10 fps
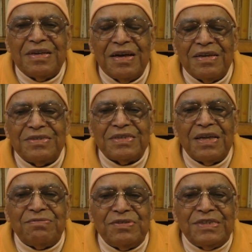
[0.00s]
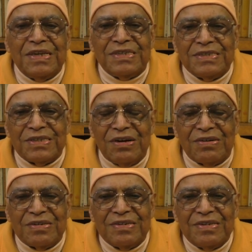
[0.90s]
Unselfishness is God.
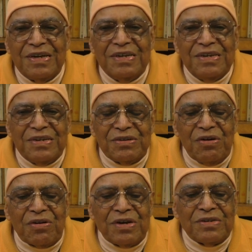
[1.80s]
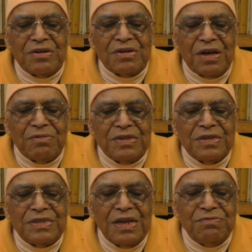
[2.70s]
God does not have any
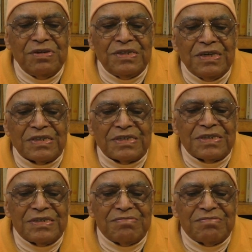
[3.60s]
selfishness.